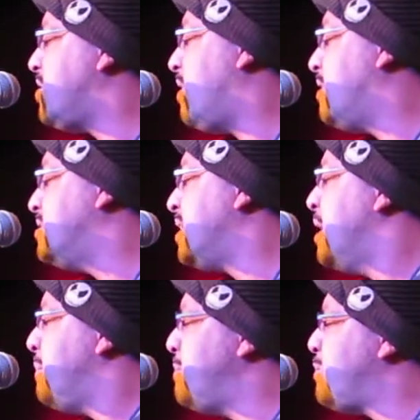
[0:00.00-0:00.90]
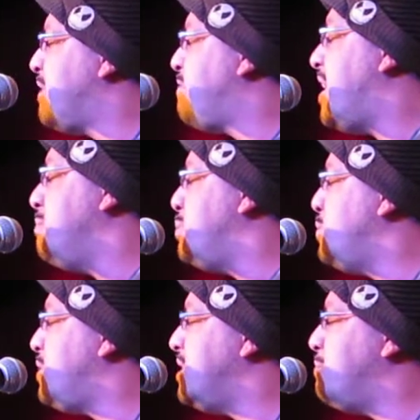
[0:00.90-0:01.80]
cards. People that find
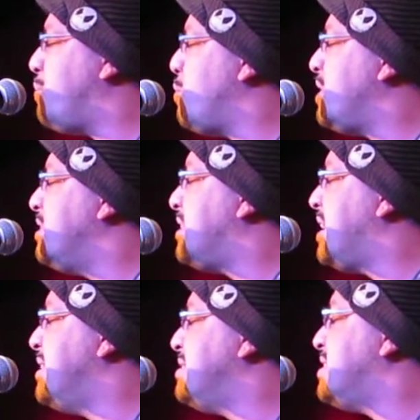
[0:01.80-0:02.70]
beauty in broken things. It